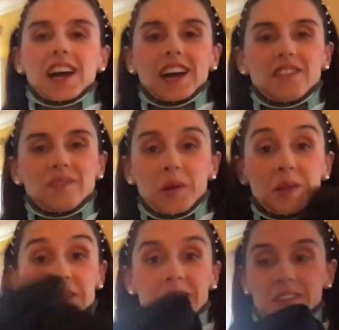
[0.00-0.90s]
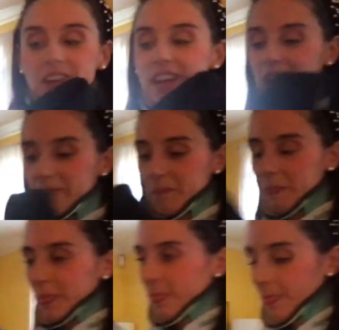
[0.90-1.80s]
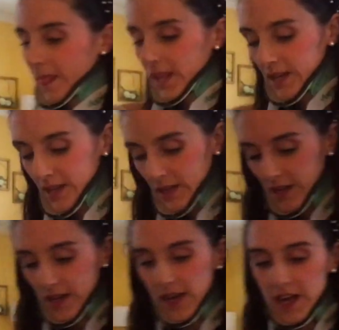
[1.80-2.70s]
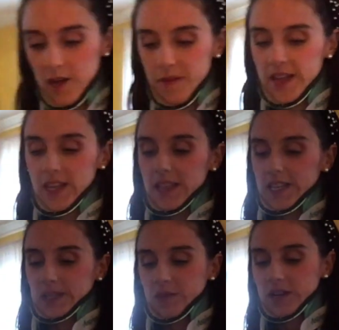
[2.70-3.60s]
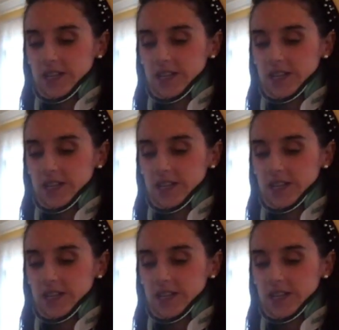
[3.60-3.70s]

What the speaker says: have post-surgery. And then this one